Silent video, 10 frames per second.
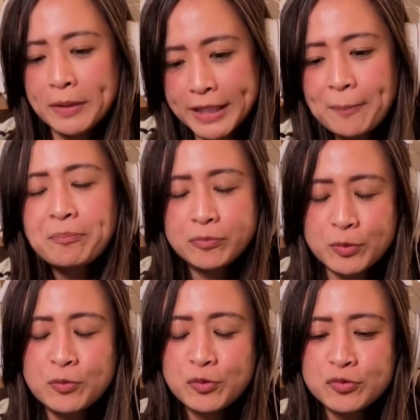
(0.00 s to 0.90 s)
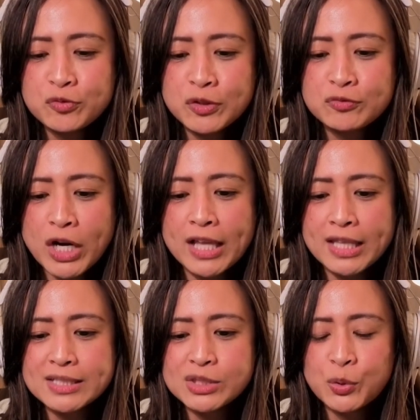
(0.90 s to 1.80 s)
yep, we've tried
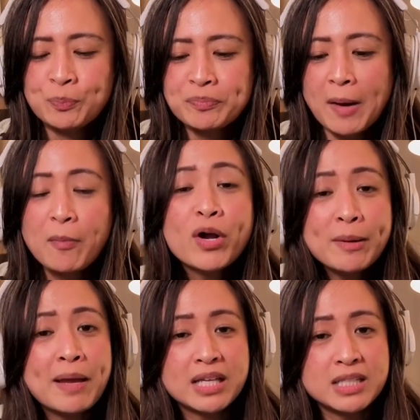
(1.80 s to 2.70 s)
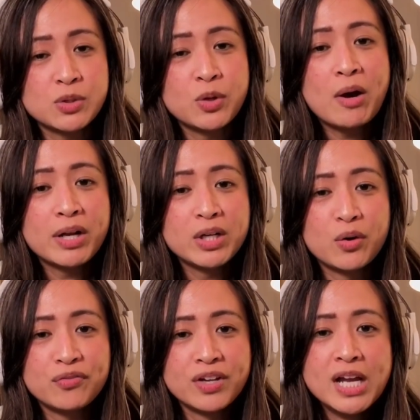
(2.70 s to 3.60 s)
that too. Okay, Becky. So now I know
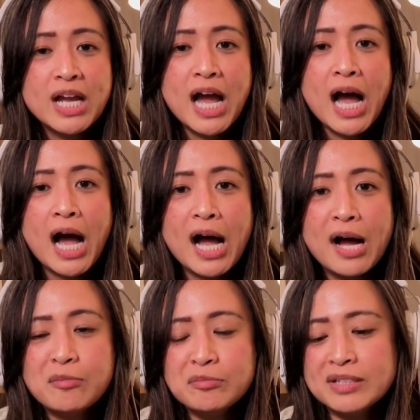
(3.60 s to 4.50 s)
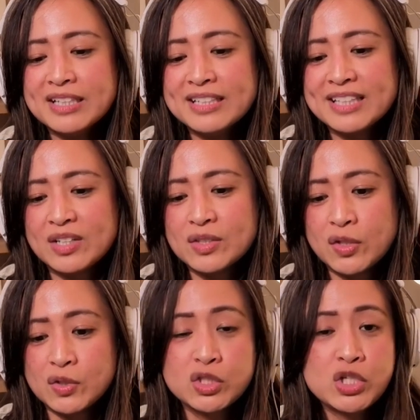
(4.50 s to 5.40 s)
if
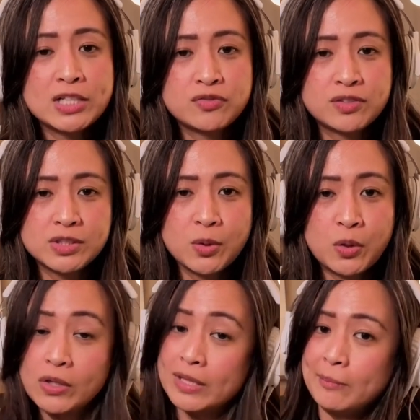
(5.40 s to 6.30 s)
there's a chance for us to go to a theme